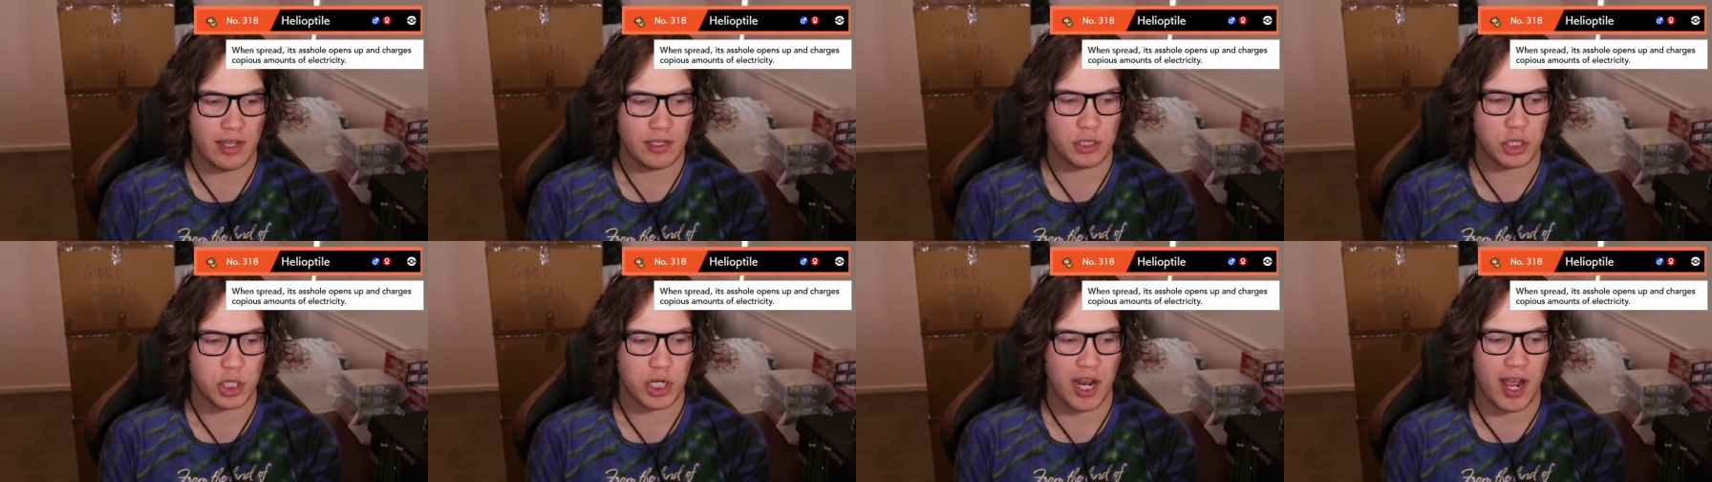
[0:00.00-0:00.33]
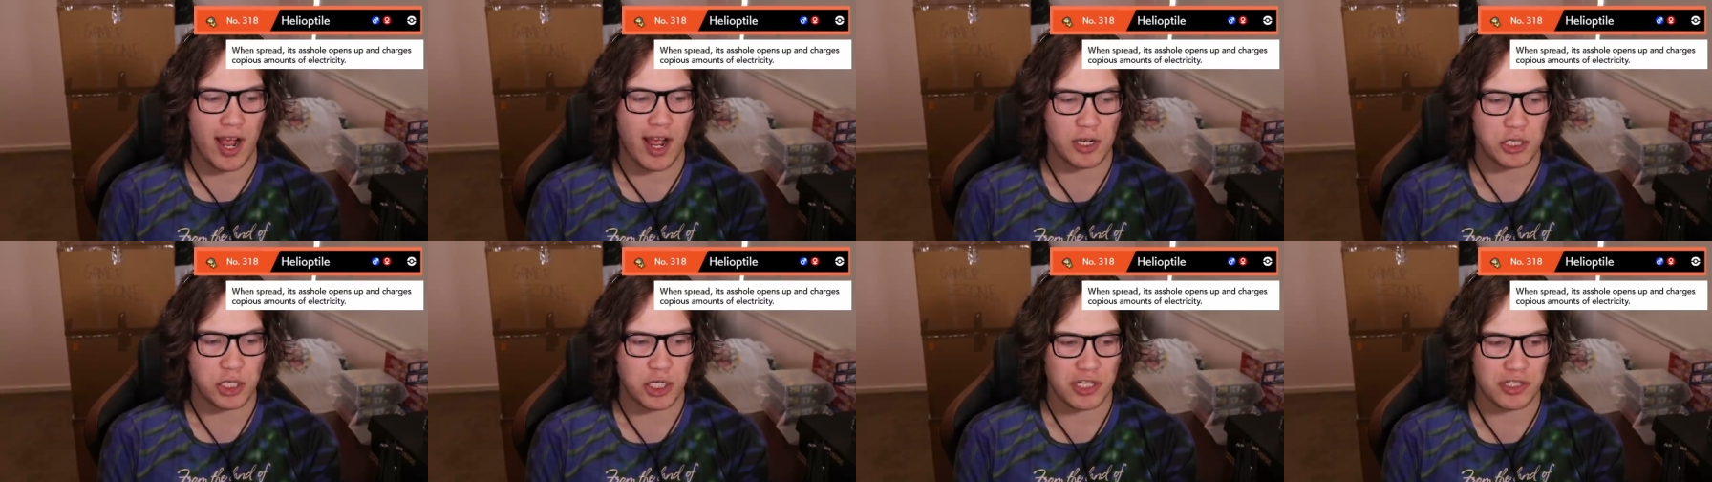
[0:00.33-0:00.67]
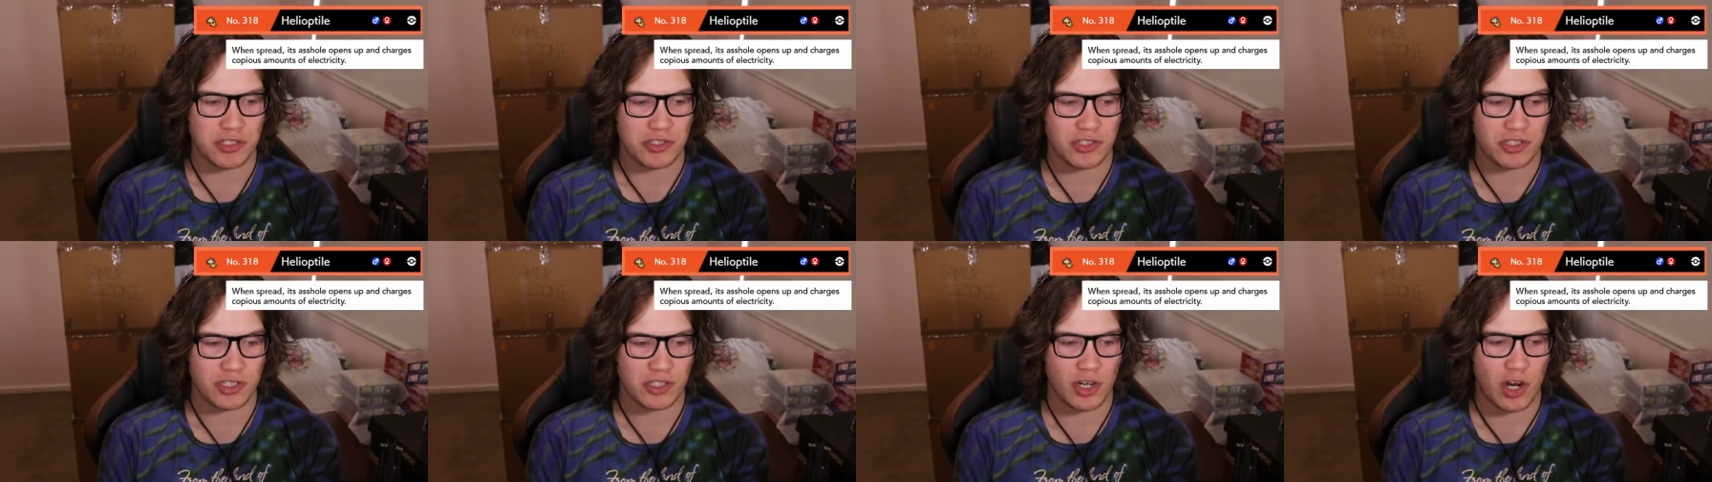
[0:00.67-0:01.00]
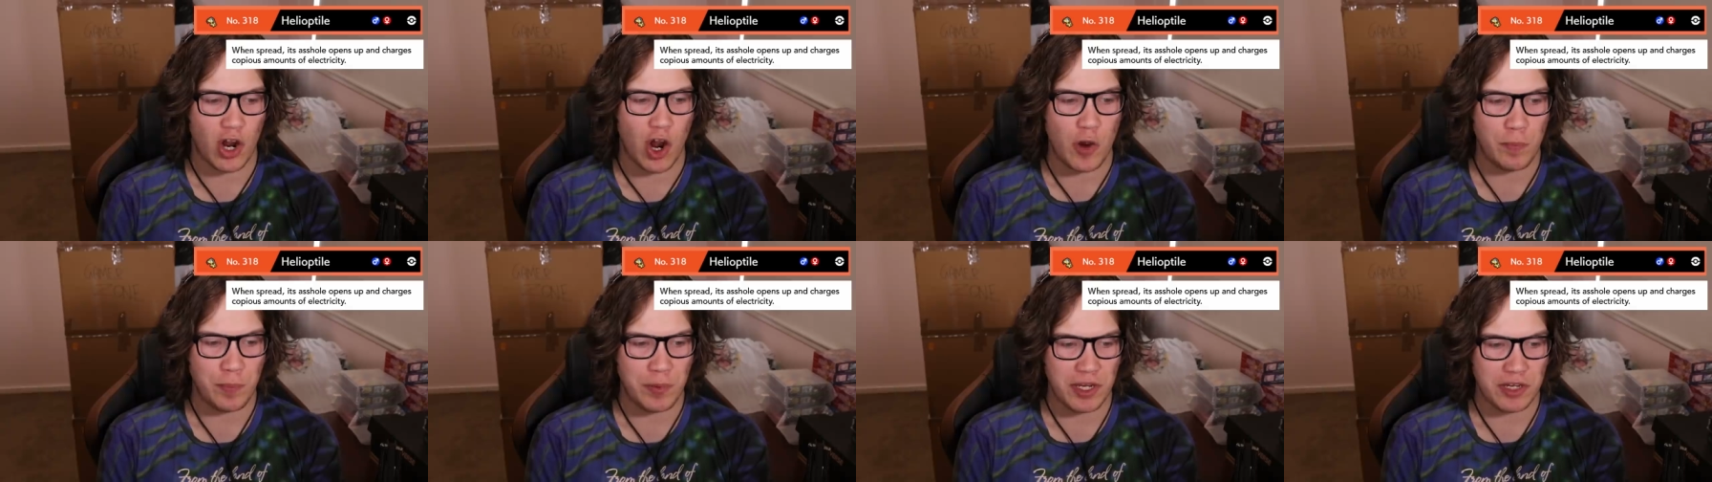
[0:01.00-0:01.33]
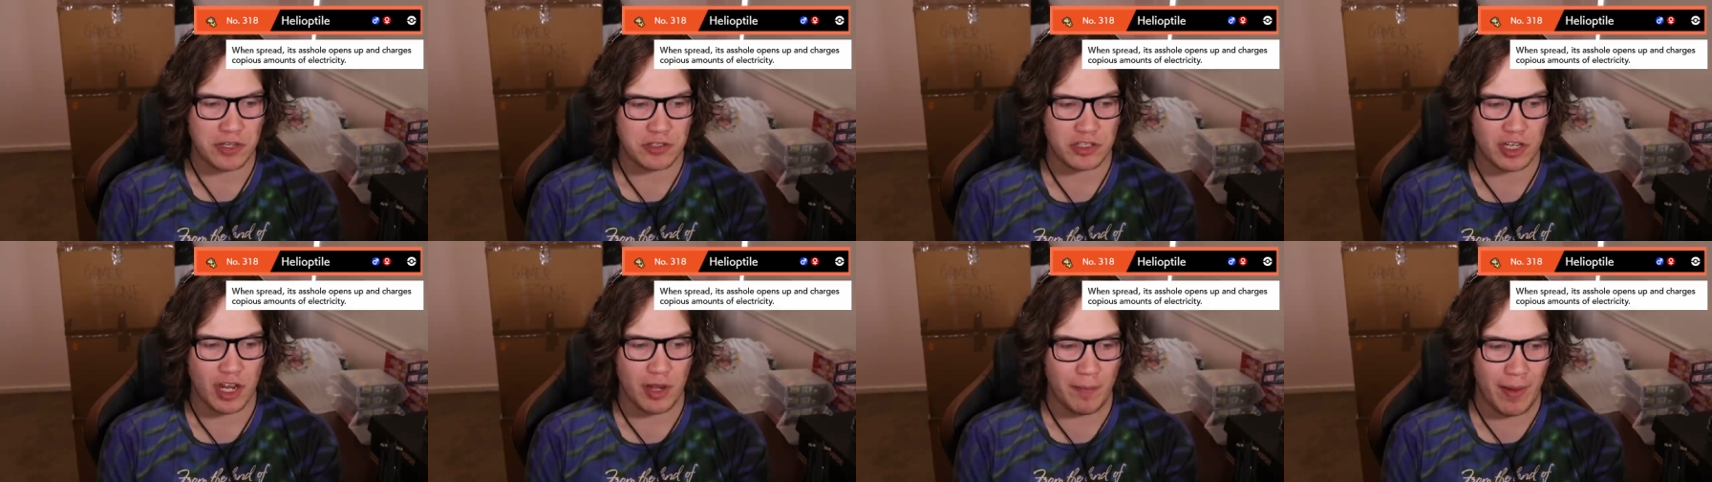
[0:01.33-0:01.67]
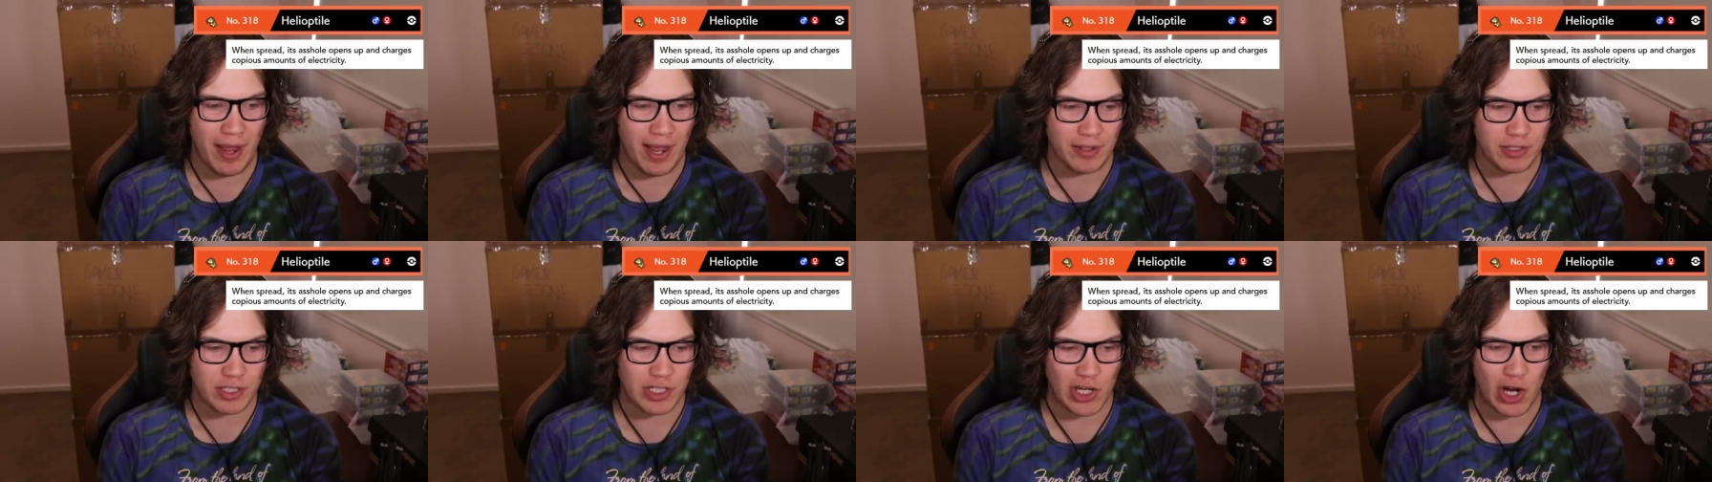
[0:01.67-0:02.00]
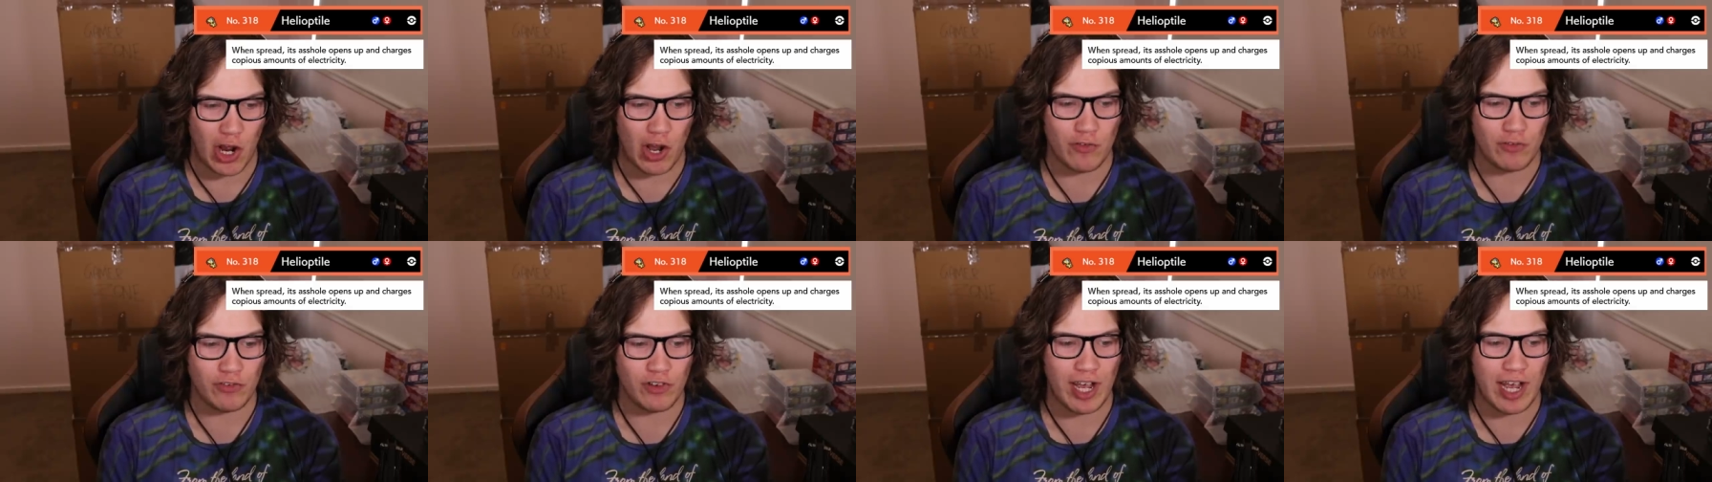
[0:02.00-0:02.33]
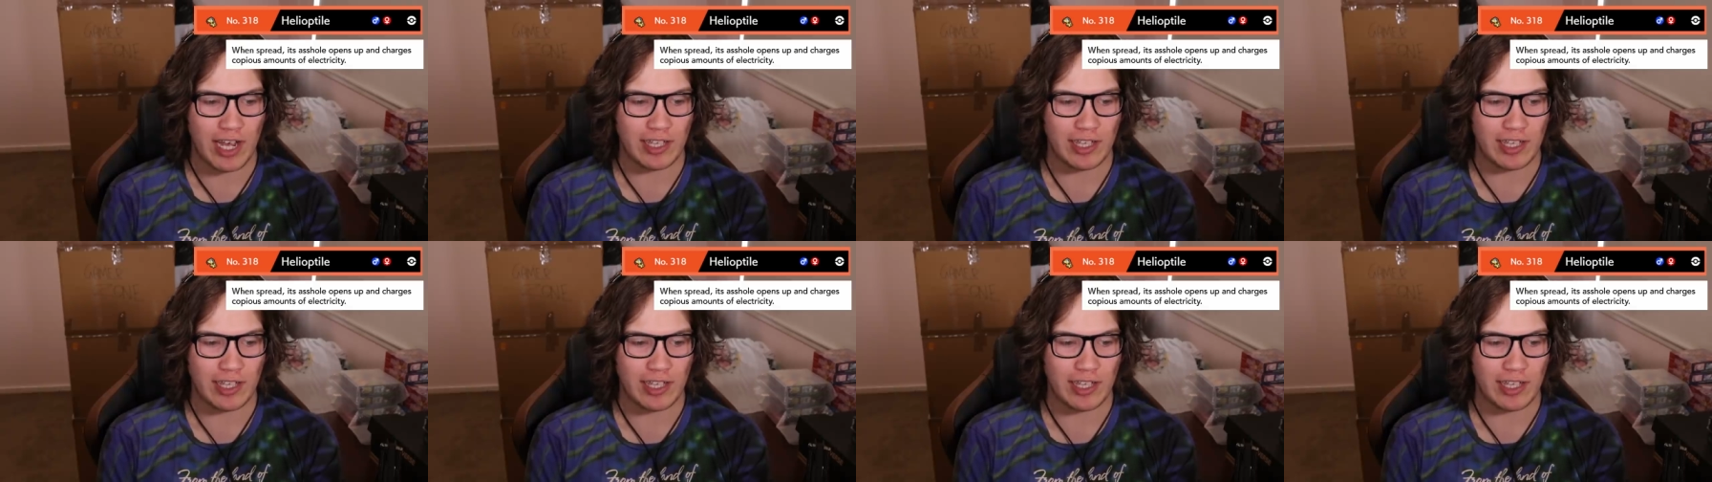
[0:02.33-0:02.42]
and charges copious amounts of